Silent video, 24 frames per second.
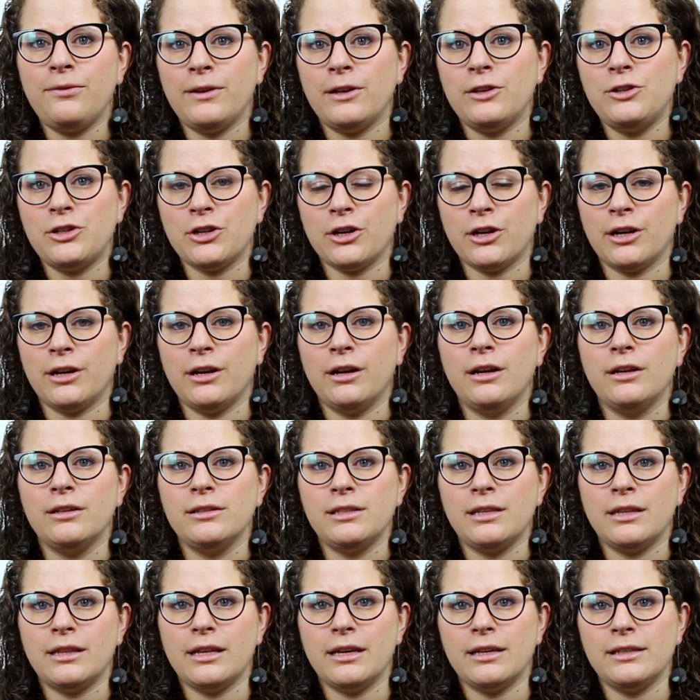feature
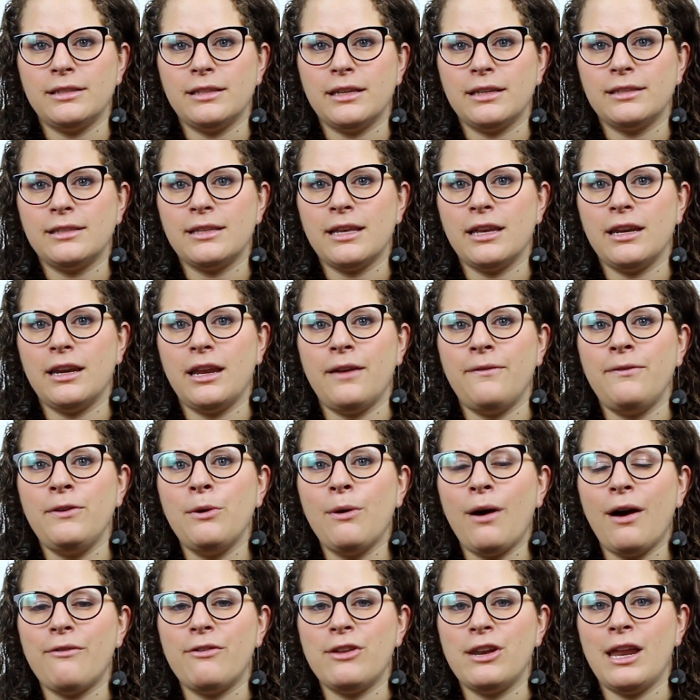to this is that if
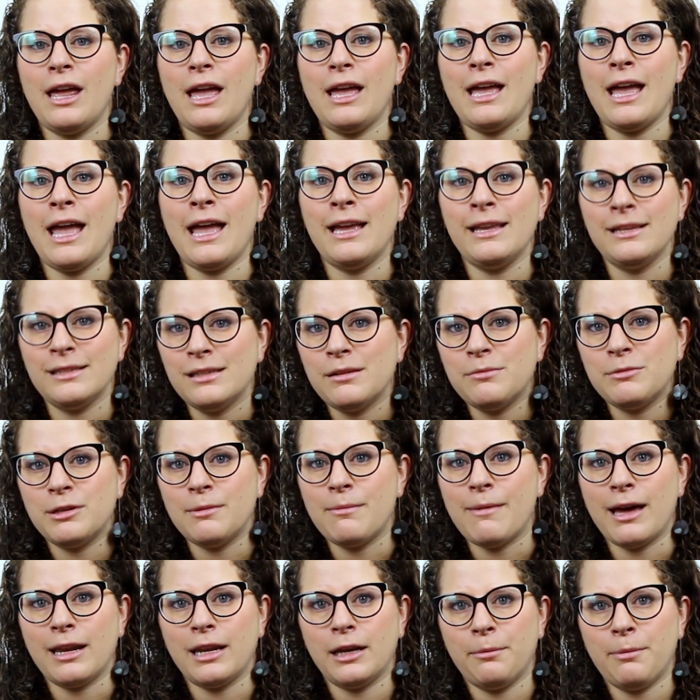you have an
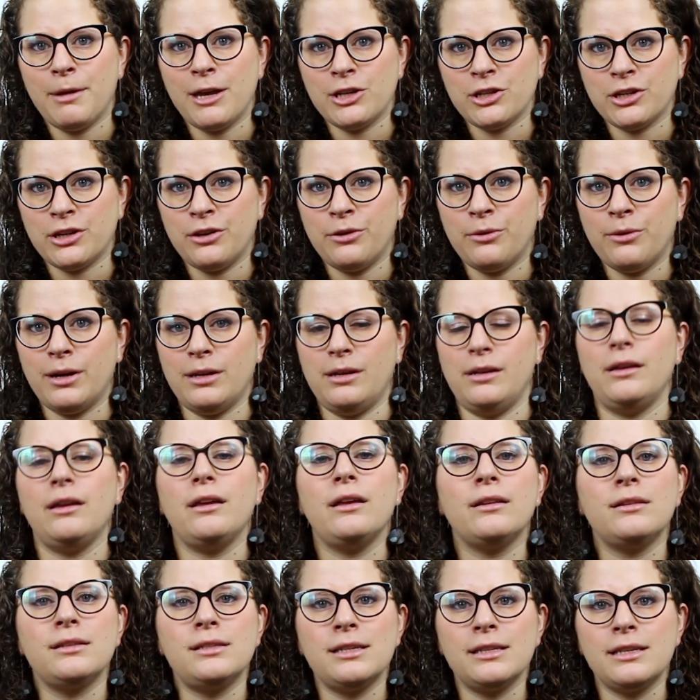asymptomatic patient who had
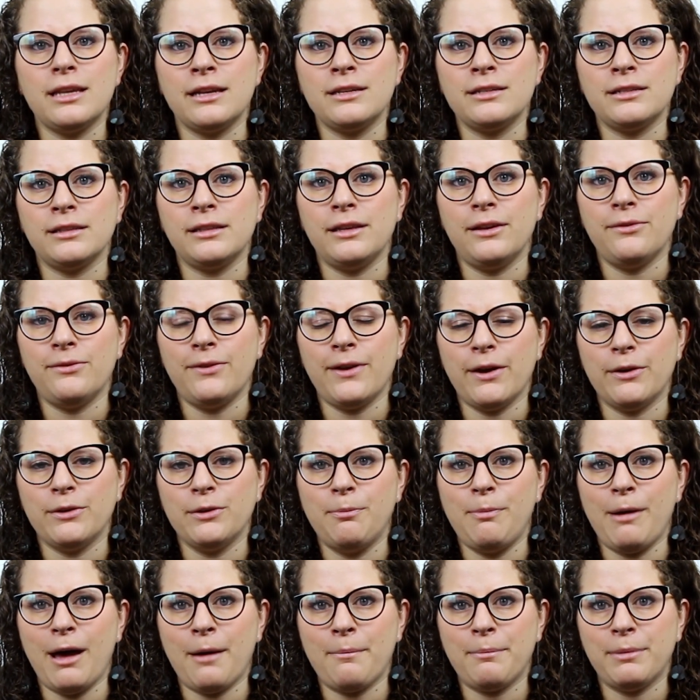incidentally
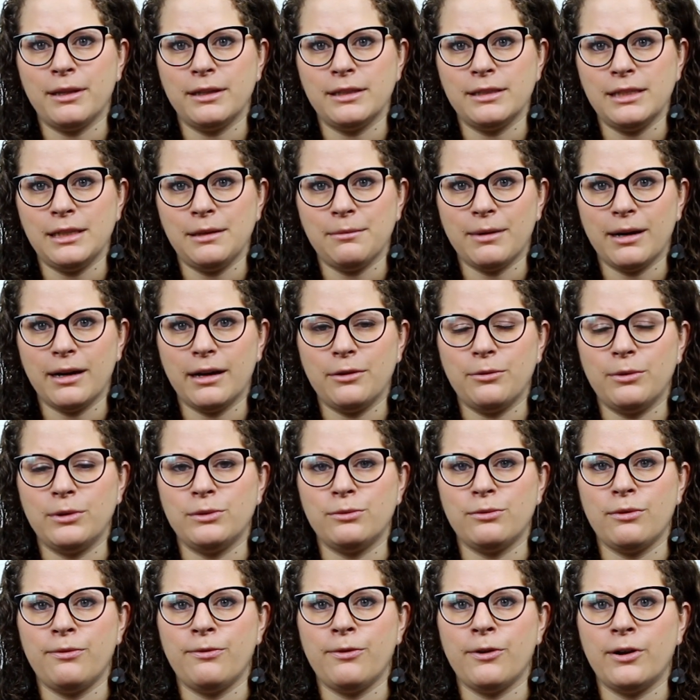found papilledema and
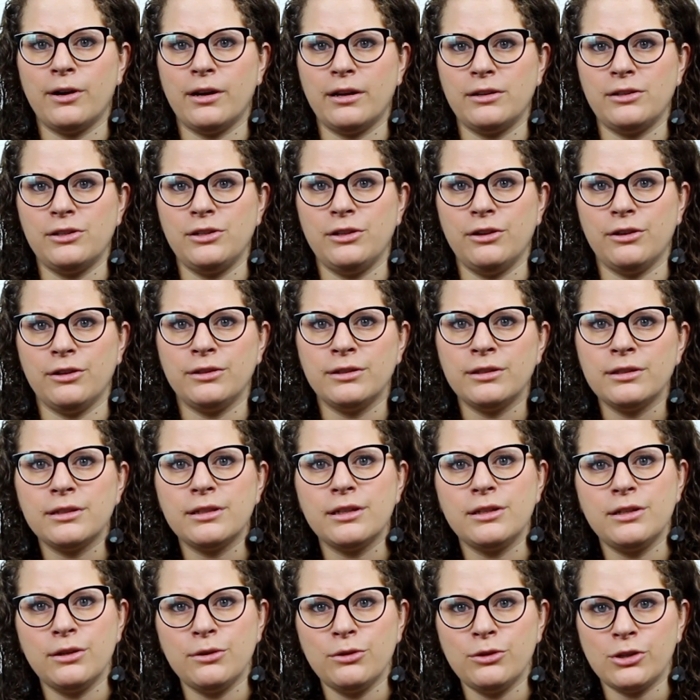was referred into your
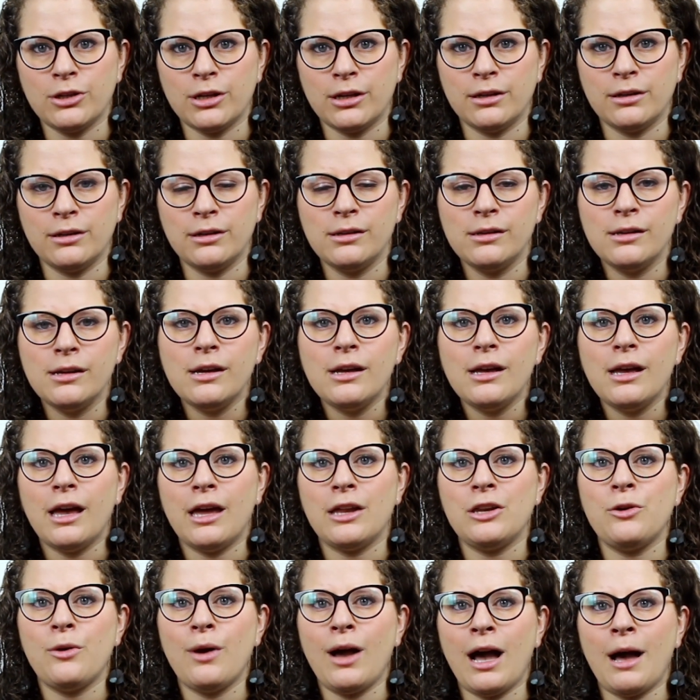institution,
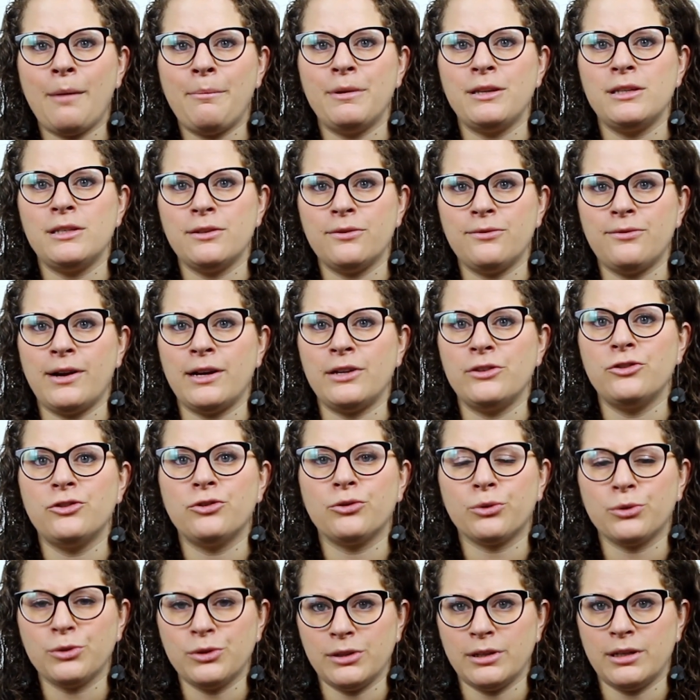and you happen to find
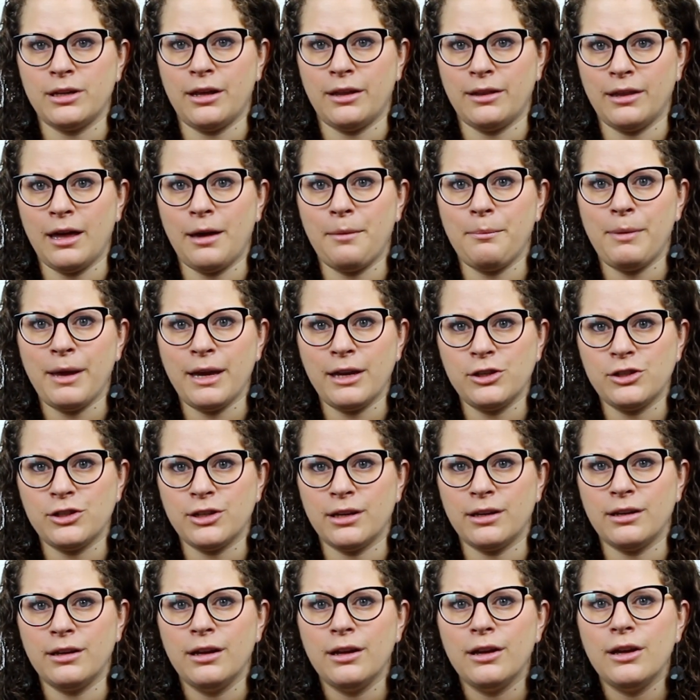drusen on that
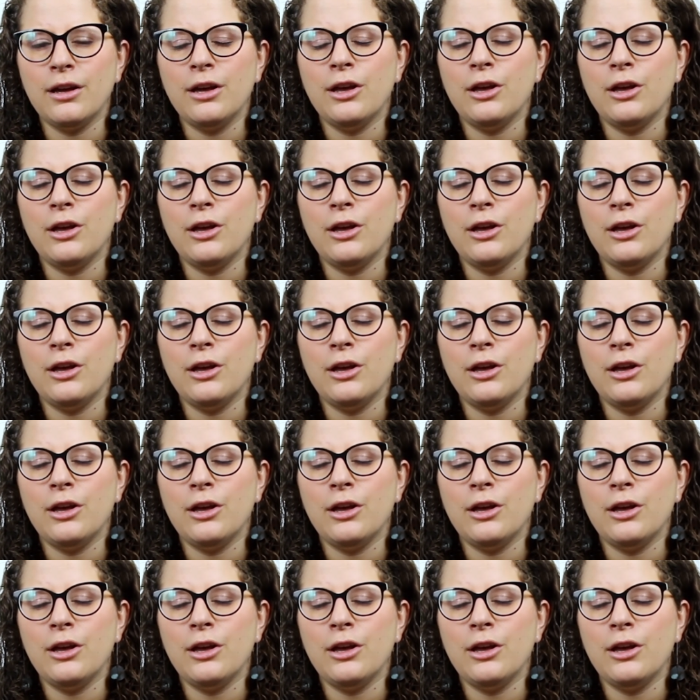patient,